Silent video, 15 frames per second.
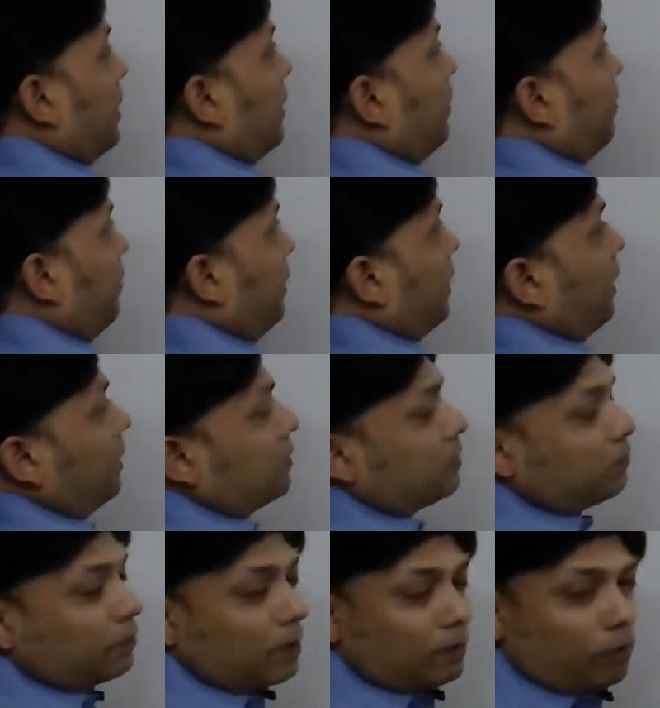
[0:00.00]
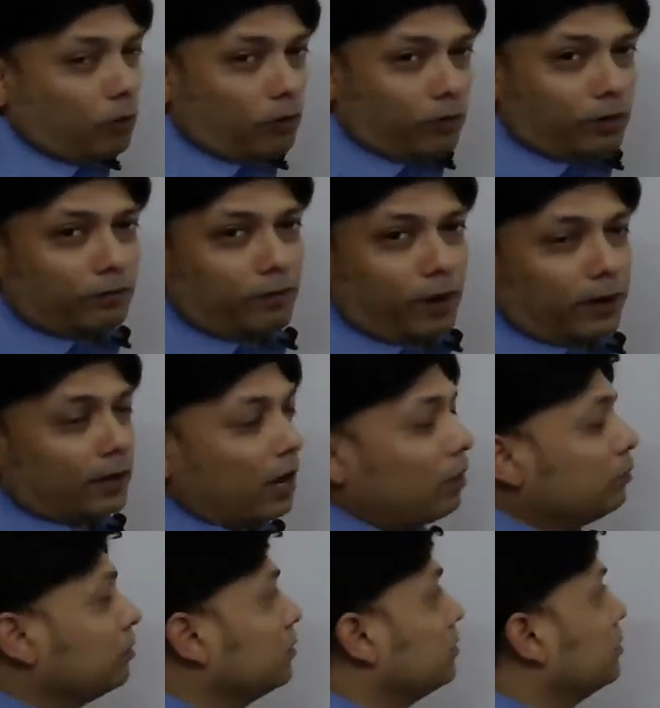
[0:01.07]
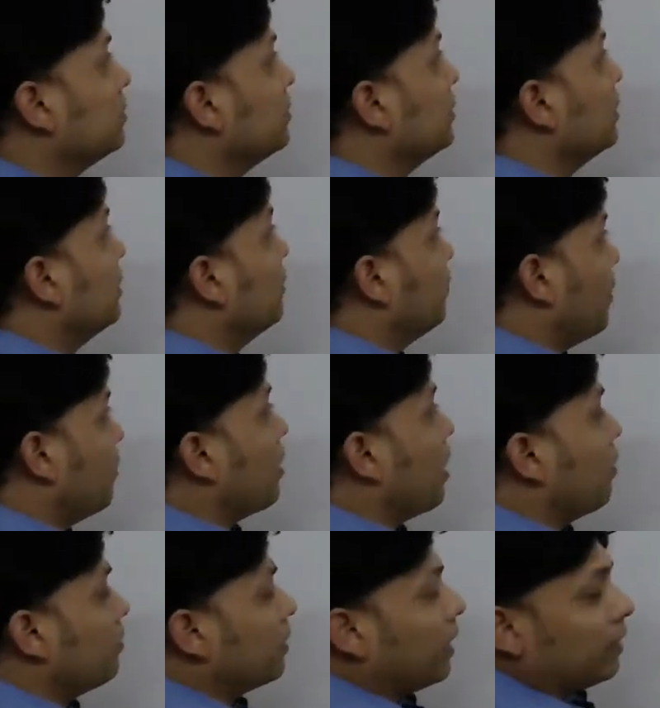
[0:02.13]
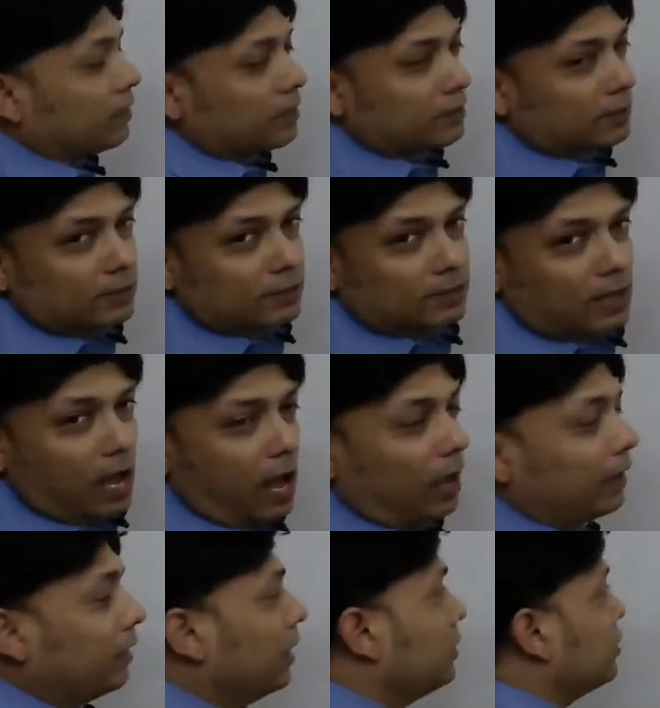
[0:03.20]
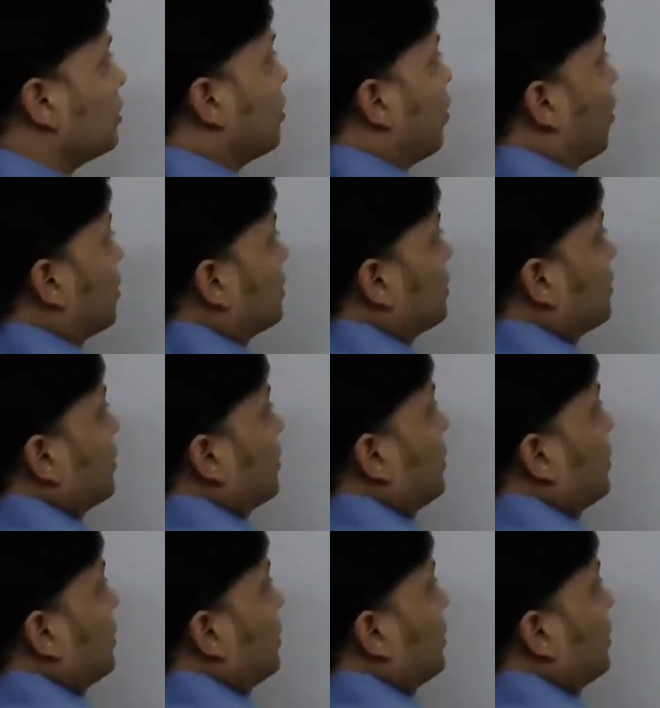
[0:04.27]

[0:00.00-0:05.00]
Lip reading: px, we have already found out that this is IH cross.